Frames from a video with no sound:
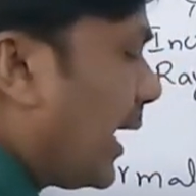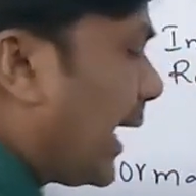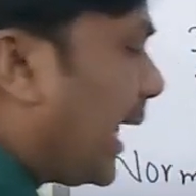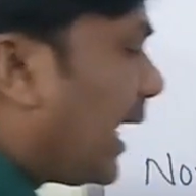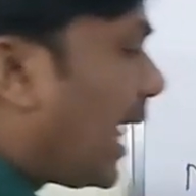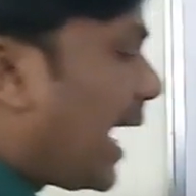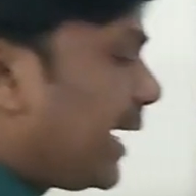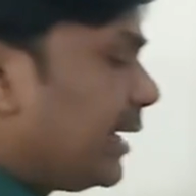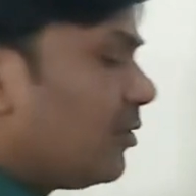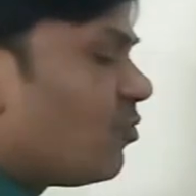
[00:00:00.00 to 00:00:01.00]
a
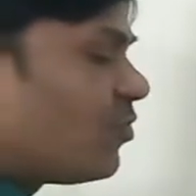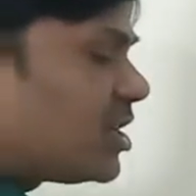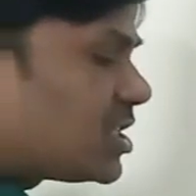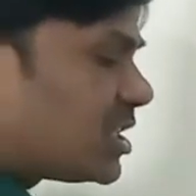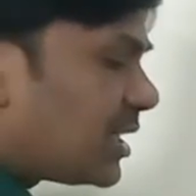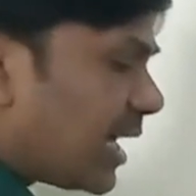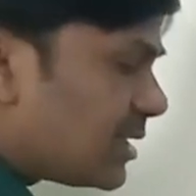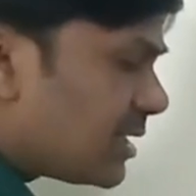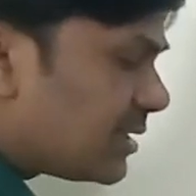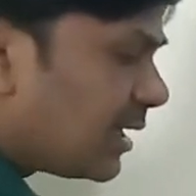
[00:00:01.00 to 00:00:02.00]
line which
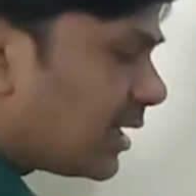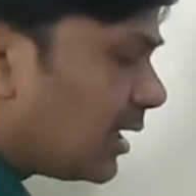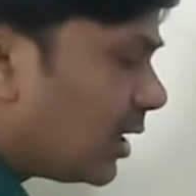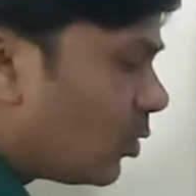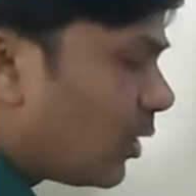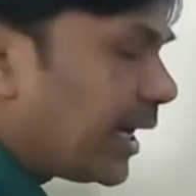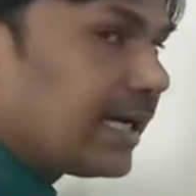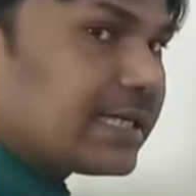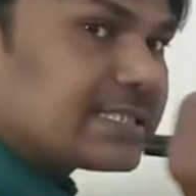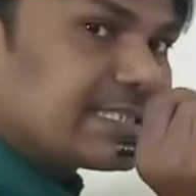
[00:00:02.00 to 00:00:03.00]
touches the curve
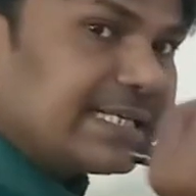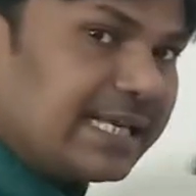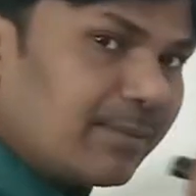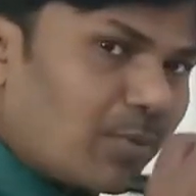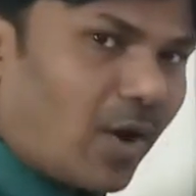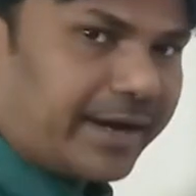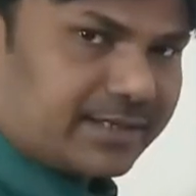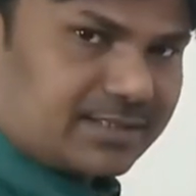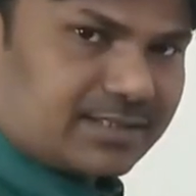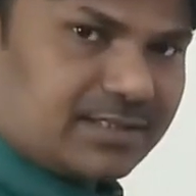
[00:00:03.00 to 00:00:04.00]
at a single
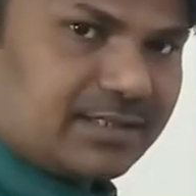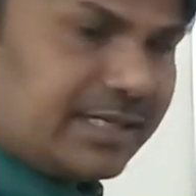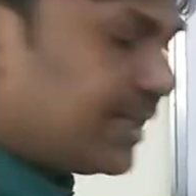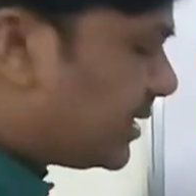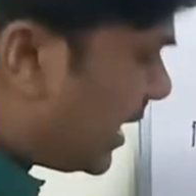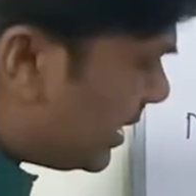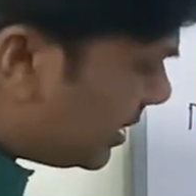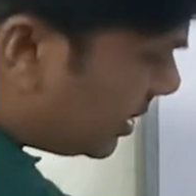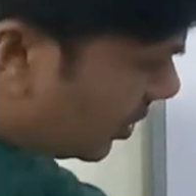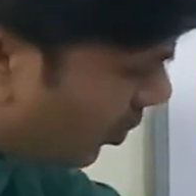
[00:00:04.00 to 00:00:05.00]
point. It just